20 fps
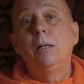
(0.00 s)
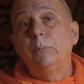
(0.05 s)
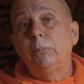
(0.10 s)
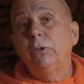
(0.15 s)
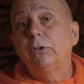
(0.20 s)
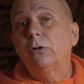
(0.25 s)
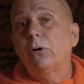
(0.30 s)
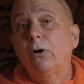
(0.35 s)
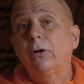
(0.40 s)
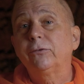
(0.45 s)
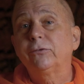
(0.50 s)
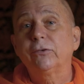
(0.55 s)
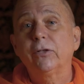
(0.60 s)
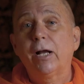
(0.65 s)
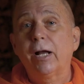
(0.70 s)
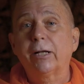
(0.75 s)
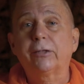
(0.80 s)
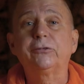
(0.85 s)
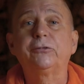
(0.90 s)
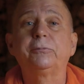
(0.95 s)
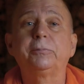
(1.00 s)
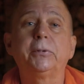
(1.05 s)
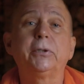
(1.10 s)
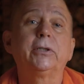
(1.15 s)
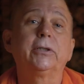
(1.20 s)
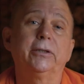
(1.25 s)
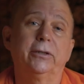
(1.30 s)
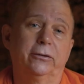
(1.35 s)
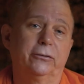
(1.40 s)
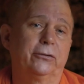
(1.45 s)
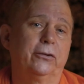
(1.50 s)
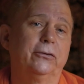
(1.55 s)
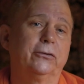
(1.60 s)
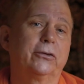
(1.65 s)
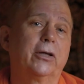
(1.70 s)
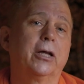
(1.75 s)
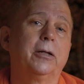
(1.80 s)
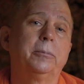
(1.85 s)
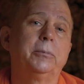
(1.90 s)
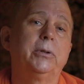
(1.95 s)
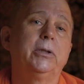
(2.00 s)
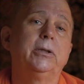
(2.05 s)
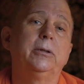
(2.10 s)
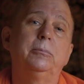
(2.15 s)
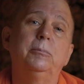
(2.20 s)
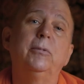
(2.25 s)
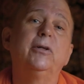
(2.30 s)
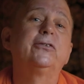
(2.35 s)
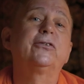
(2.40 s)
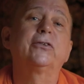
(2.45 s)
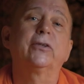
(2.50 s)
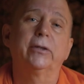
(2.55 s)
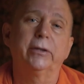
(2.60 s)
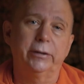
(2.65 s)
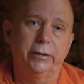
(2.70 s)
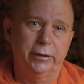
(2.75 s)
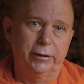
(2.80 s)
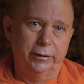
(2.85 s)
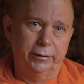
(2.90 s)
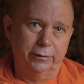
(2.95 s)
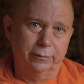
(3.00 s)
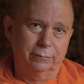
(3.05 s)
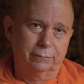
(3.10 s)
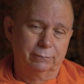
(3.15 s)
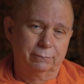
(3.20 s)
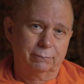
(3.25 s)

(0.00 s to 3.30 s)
Because experiences can be misleading,